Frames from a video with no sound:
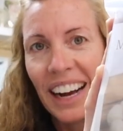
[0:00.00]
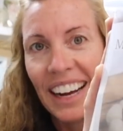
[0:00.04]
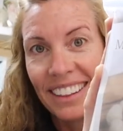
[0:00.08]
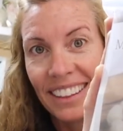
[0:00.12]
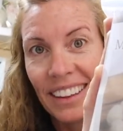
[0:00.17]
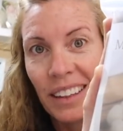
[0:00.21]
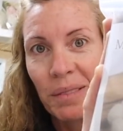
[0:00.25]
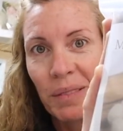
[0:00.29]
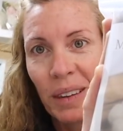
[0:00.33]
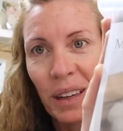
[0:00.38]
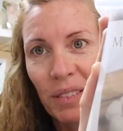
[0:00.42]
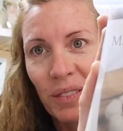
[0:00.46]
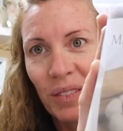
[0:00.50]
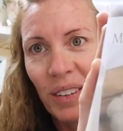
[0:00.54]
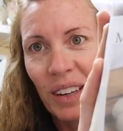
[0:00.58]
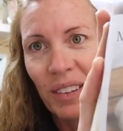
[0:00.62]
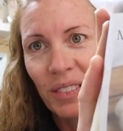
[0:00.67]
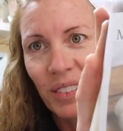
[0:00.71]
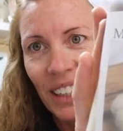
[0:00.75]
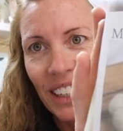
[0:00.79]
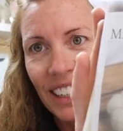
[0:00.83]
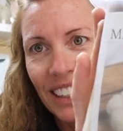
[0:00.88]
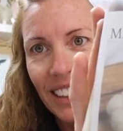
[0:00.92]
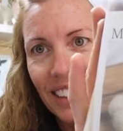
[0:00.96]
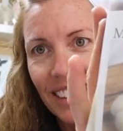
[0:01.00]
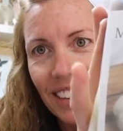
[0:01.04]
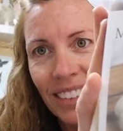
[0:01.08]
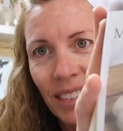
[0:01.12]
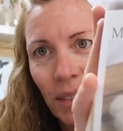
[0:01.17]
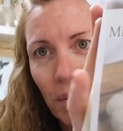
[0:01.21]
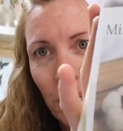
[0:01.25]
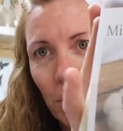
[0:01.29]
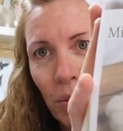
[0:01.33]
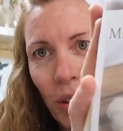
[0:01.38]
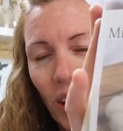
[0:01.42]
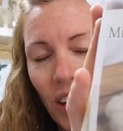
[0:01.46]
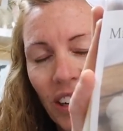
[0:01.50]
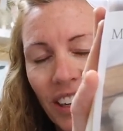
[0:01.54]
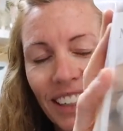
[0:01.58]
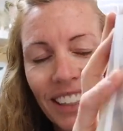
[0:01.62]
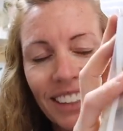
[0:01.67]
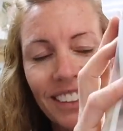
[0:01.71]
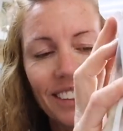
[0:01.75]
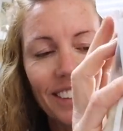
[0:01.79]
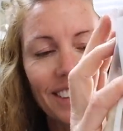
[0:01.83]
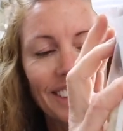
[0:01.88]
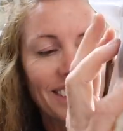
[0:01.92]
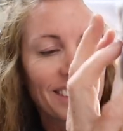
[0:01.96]
I think, my favorite
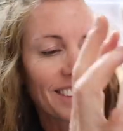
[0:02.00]
product on